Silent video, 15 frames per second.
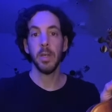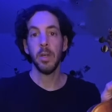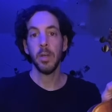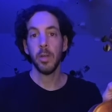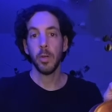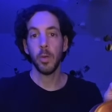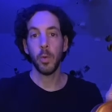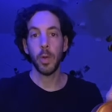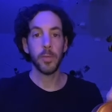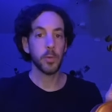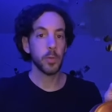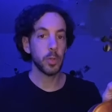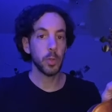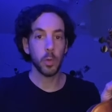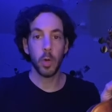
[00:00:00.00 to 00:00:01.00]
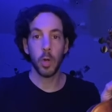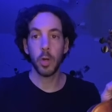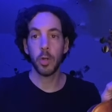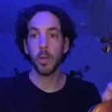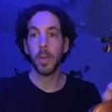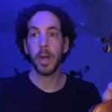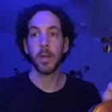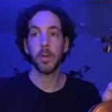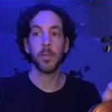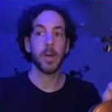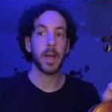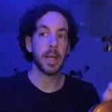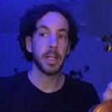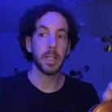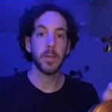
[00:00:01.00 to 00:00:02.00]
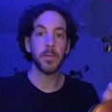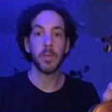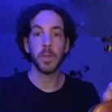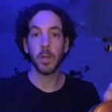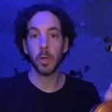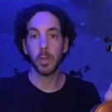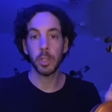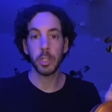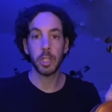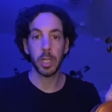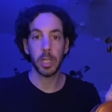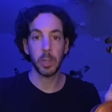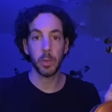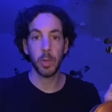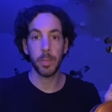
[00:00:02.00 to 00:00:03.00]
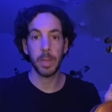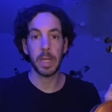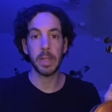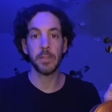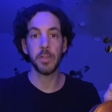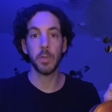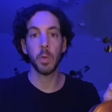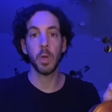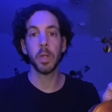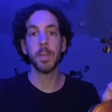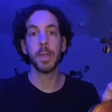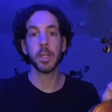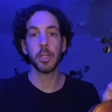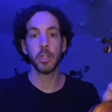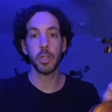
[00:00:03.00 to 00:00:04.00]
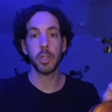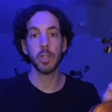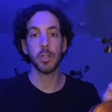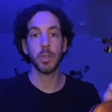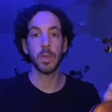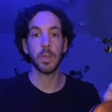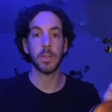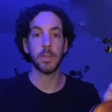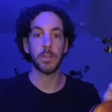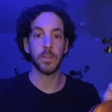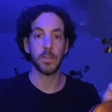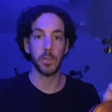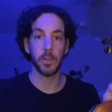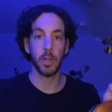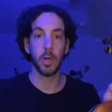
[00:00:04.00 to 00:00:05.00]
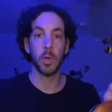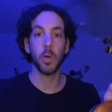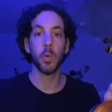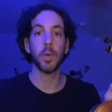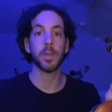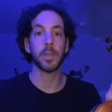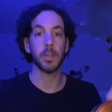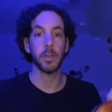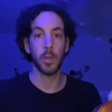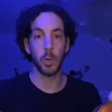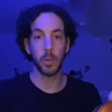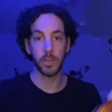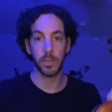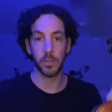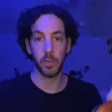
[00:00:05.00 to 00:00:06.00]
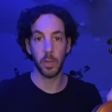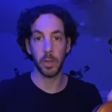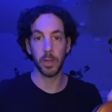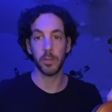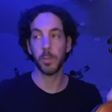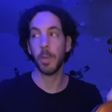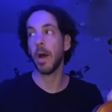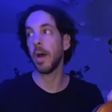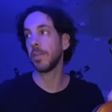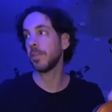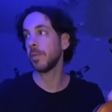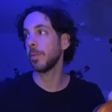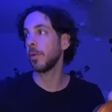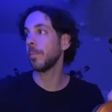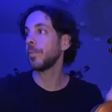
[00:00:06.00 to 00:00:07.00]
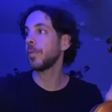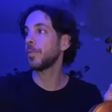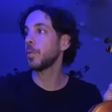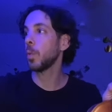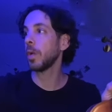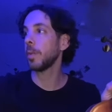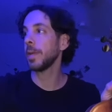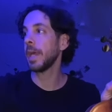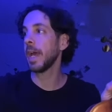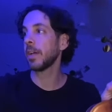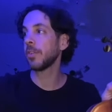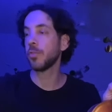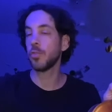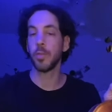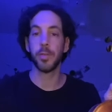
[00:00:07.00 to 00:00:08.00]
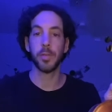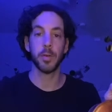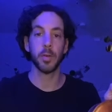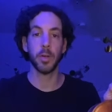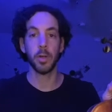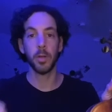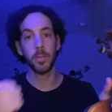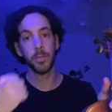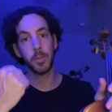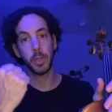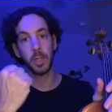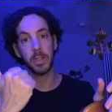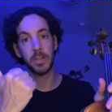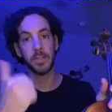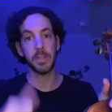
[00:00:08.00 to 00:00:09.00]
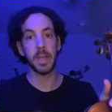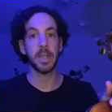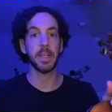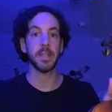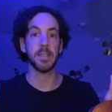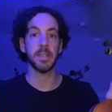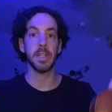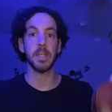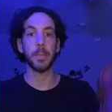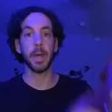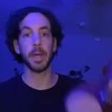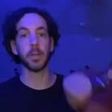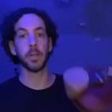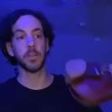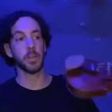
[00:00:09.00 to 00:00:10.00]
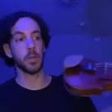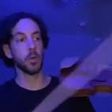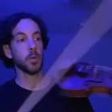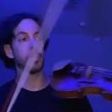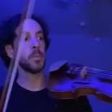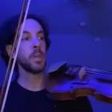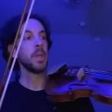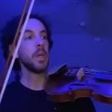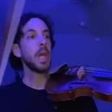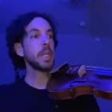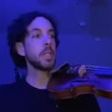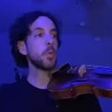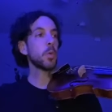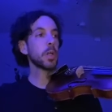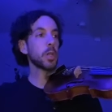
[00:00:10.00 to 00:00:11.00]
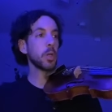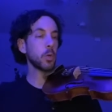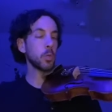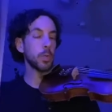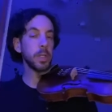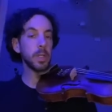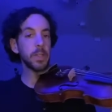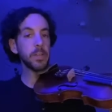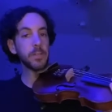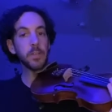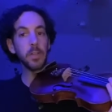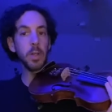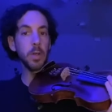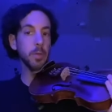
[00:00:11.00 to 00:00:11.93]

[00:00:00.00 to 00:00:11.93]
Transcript: whoever you are, no matter violin, viola, cello, or bass, you want to make sure you do this slow with the notes as long as possible. If you want to be extra thorough, you can set a D pedal tone, and you want to go really slow